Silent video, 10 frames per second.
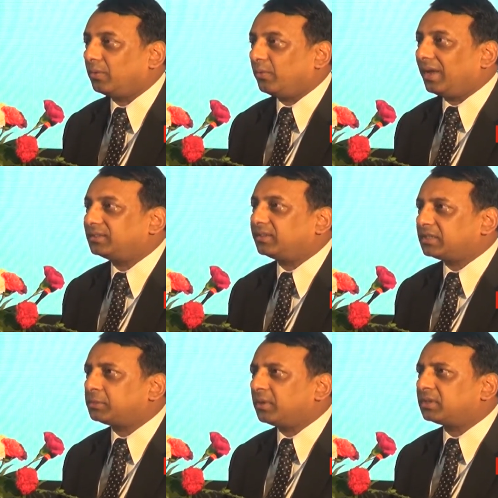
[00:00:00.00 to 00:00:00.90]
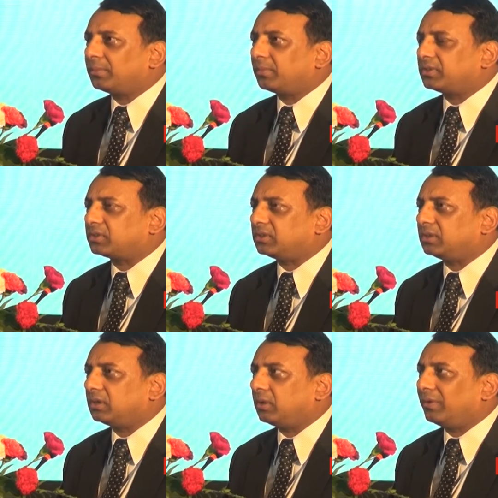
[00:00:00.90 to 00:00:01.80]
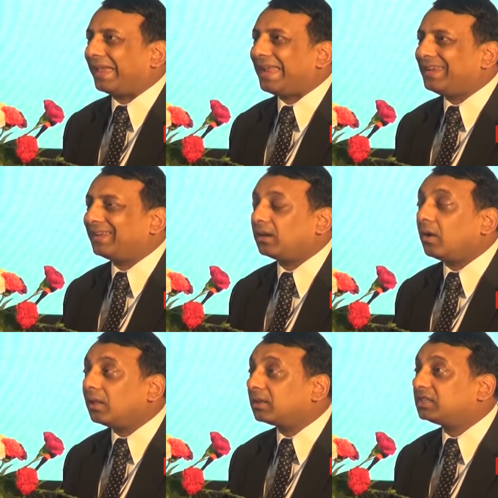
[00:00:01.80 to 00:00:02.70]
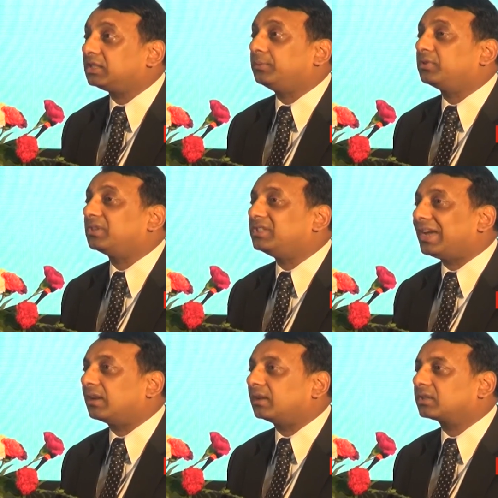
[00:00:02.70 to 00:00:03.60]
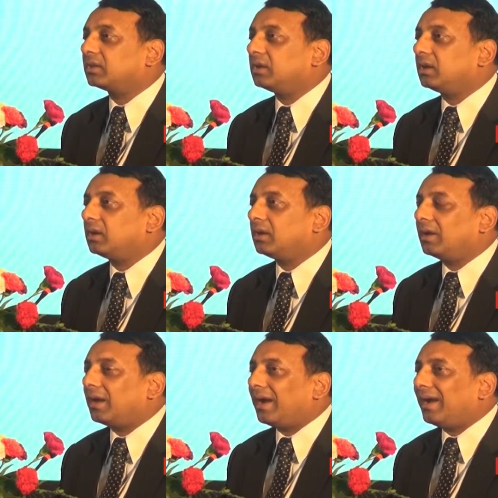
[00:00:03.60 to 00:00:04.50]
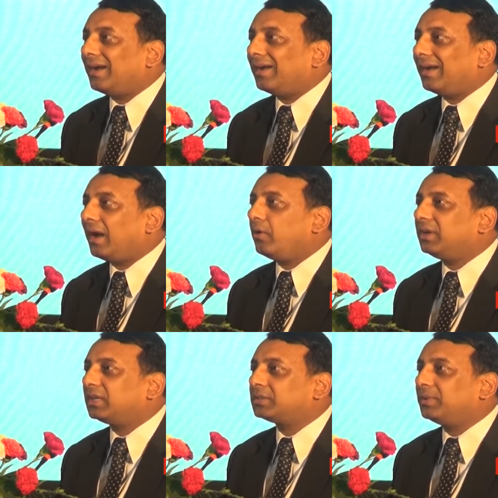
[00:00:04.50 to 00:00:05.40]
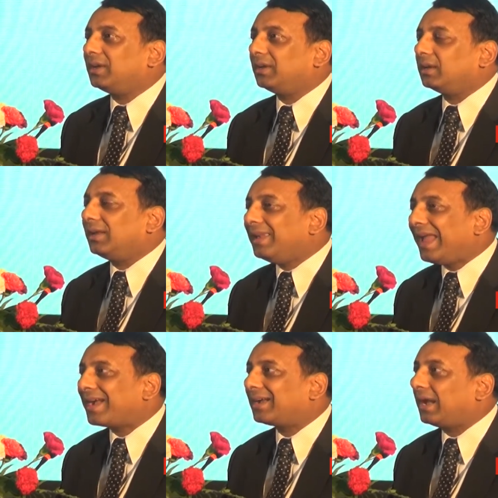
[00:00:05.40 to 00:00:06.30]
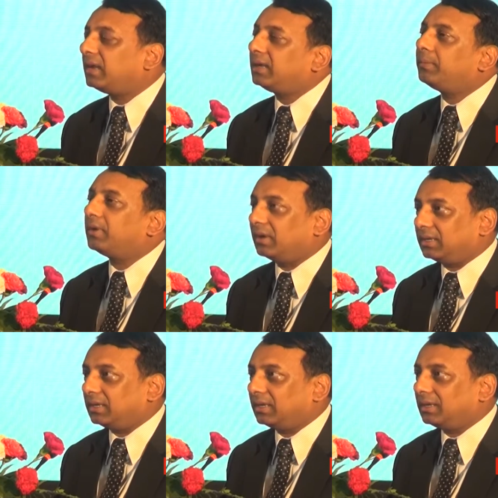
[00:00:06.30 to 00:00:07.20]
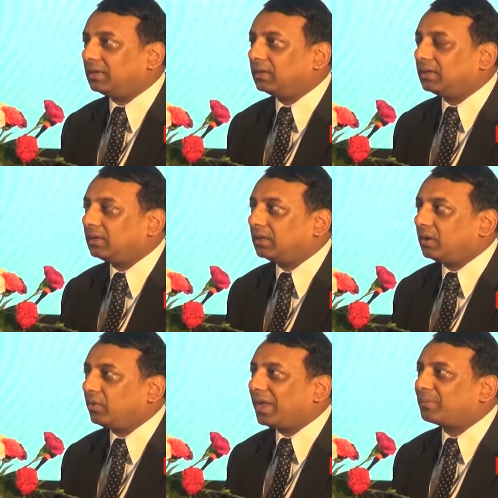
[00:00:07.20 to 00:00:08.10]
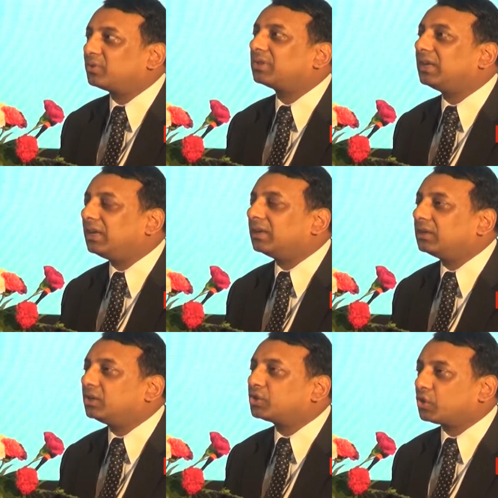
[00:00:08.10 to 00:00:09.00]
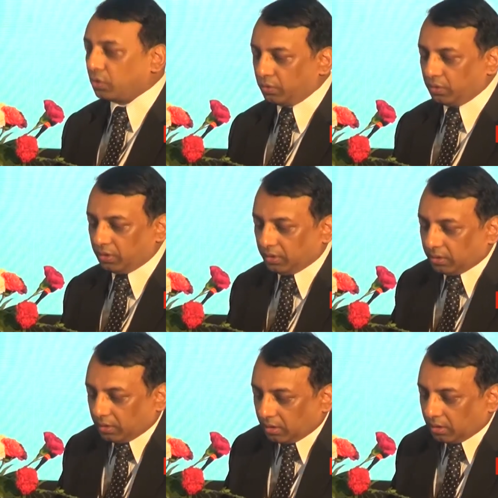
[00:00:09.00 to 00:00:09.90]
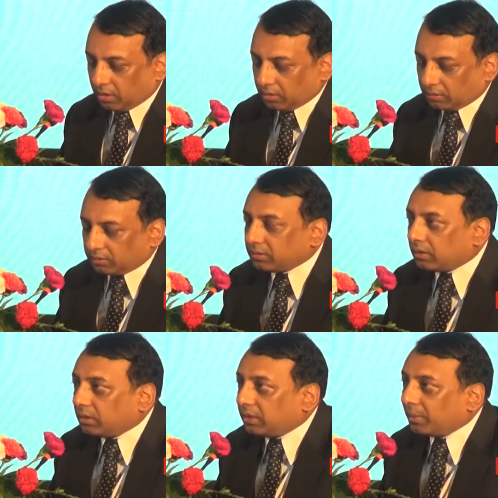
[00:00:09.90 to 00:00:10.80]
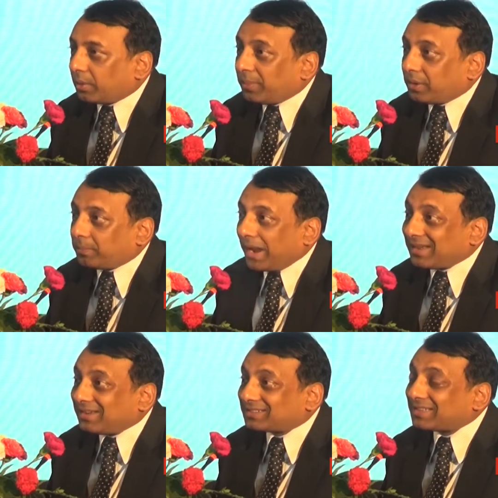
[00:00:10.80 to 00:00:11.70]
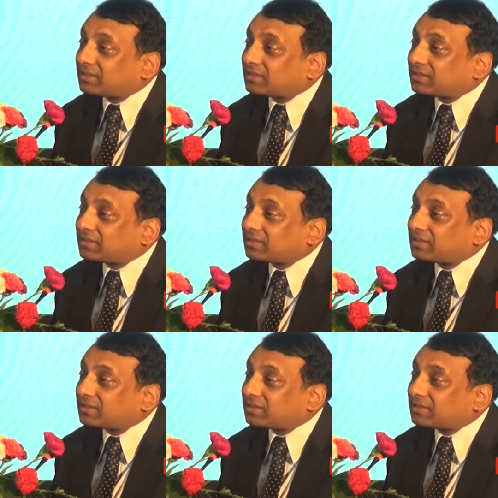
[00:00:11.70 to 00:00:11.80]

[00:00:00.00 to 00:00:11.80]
are the responsible person. We handle all the distribution channels. How it is being lack and difficulty, we have to think. So development partners